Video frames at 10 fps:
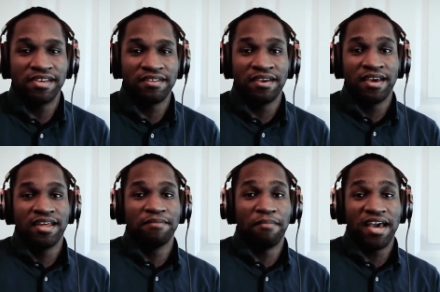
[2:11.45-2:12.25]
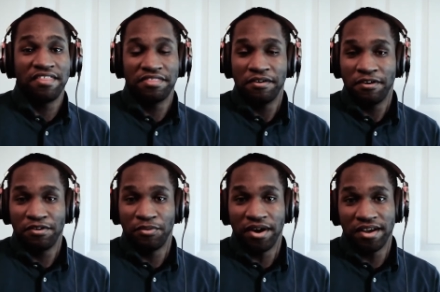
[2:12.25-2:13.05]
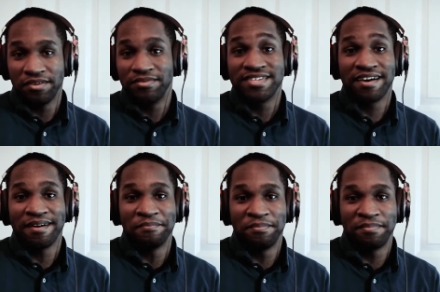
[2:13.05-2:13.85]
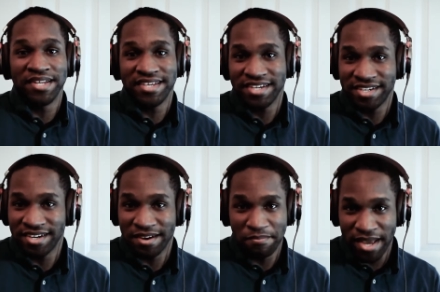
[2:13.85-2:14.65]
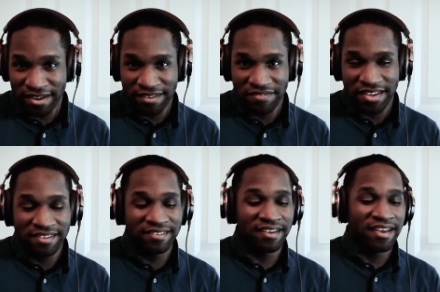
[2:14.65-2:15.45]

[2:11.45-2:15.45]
And my third one was competitiveness.